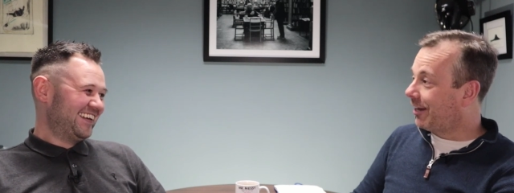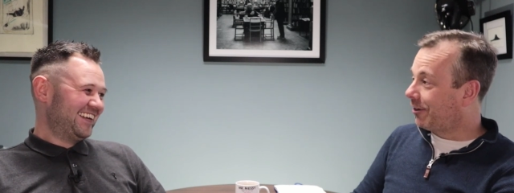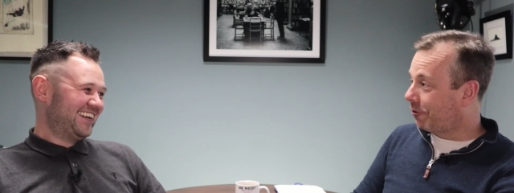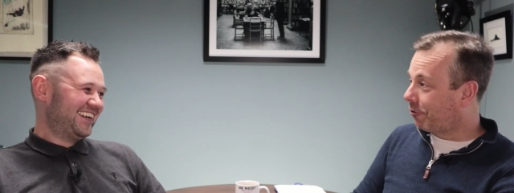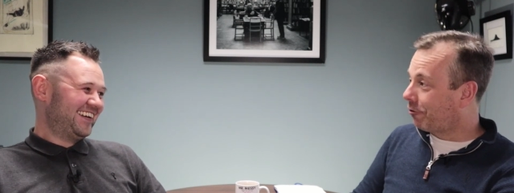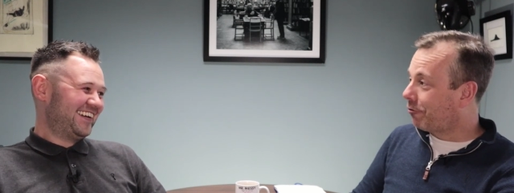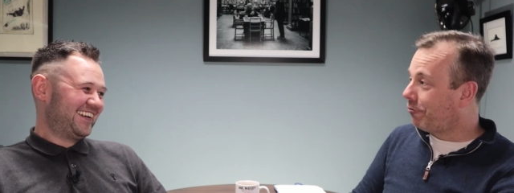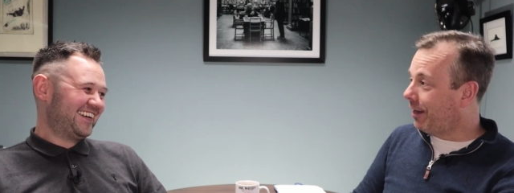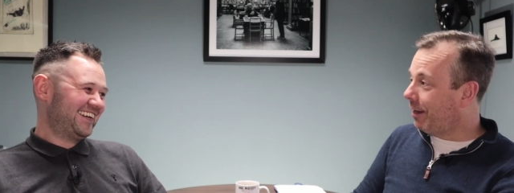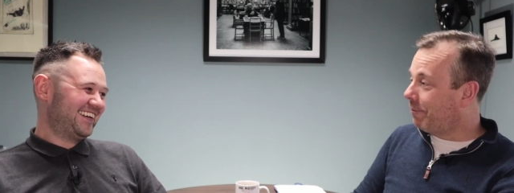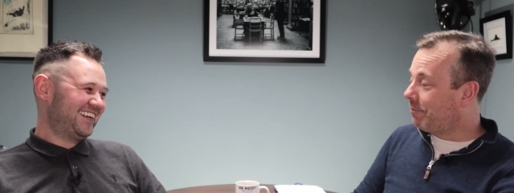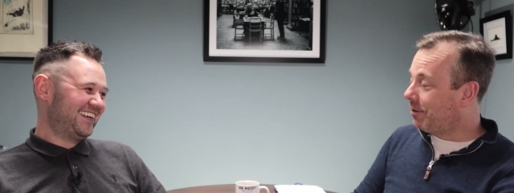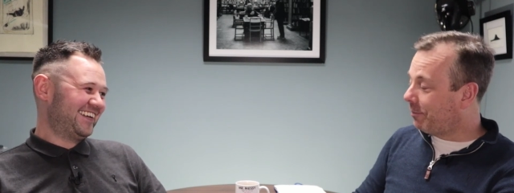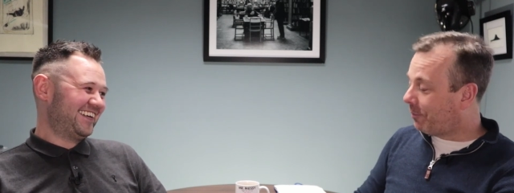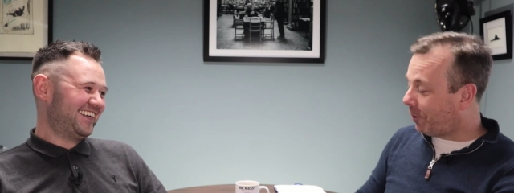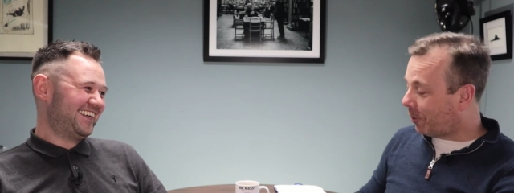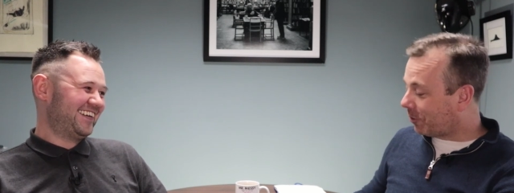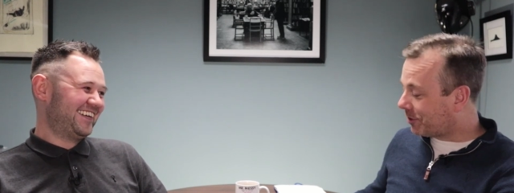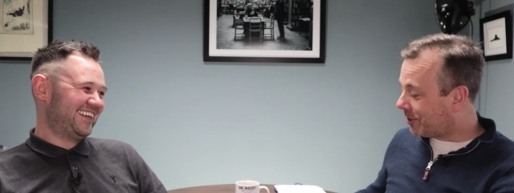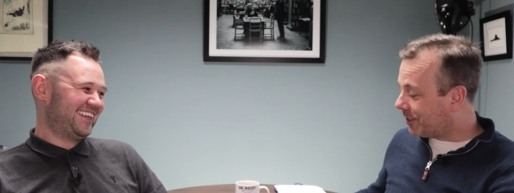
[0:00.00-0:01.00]
Speaker 1: three empty
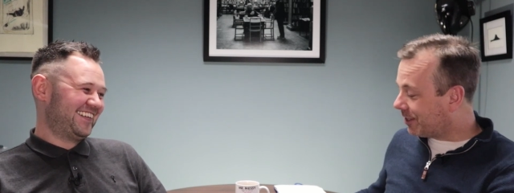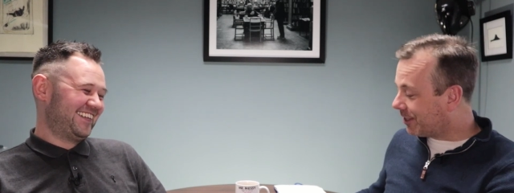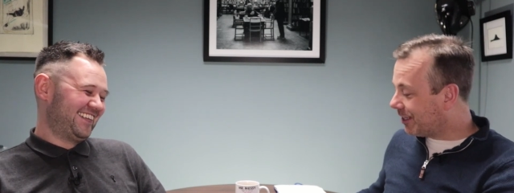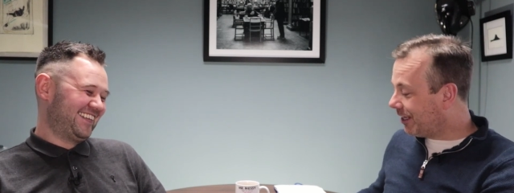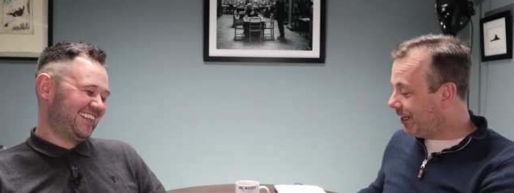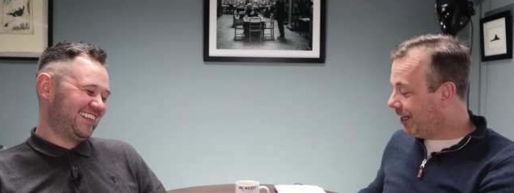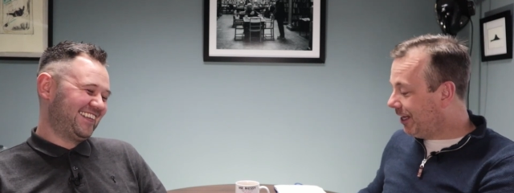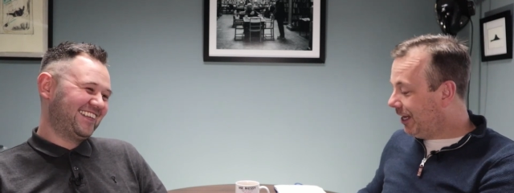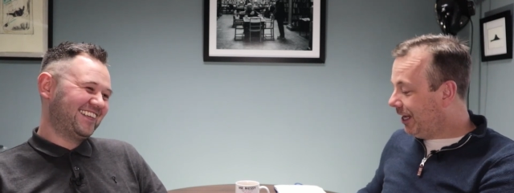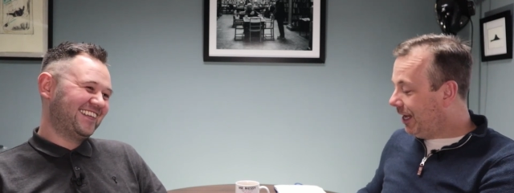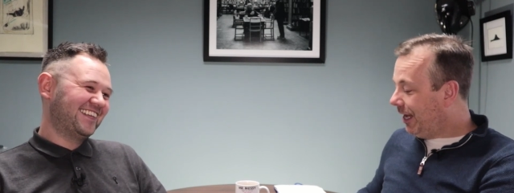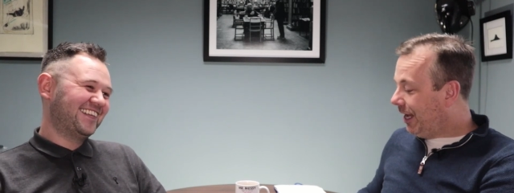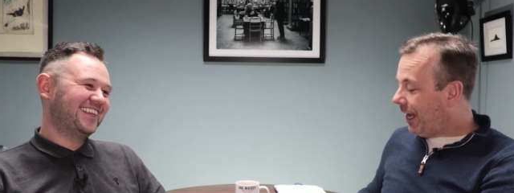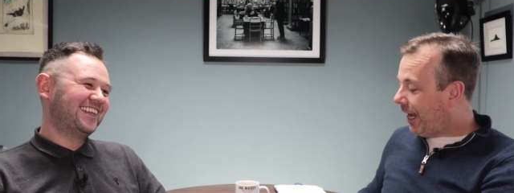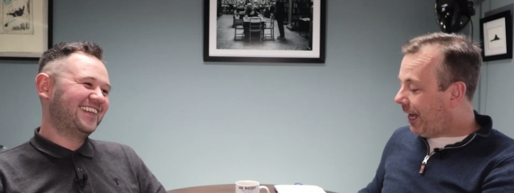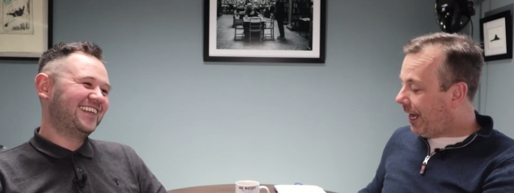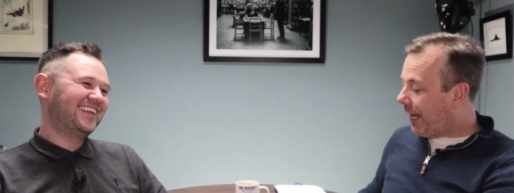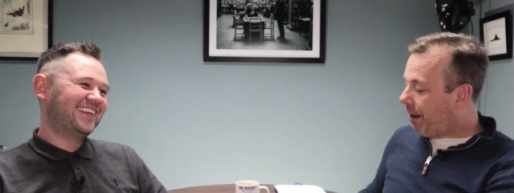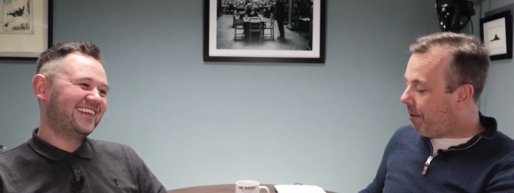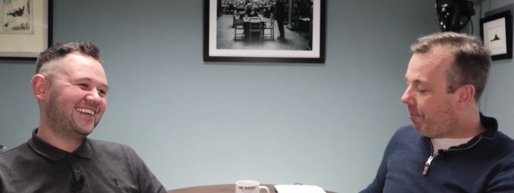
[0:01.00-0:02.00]
boxes.
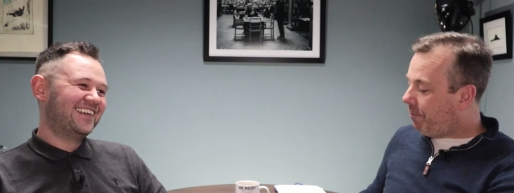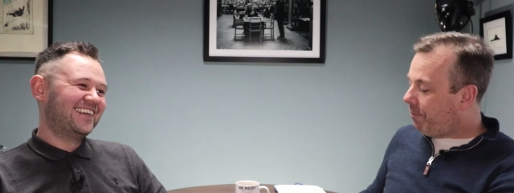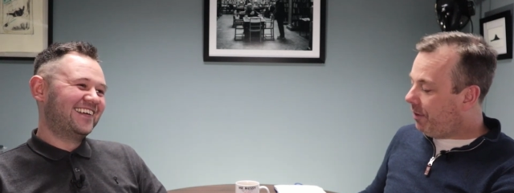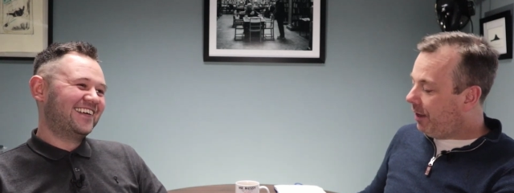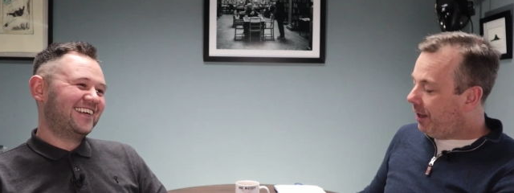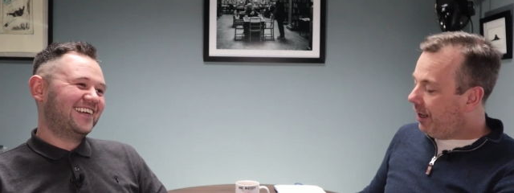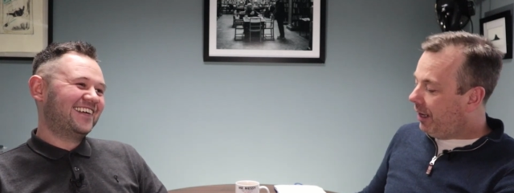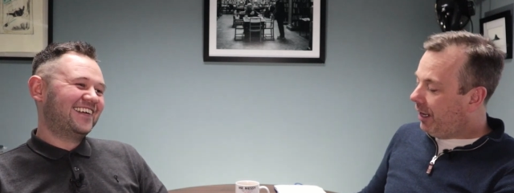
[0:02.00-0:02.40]
Um,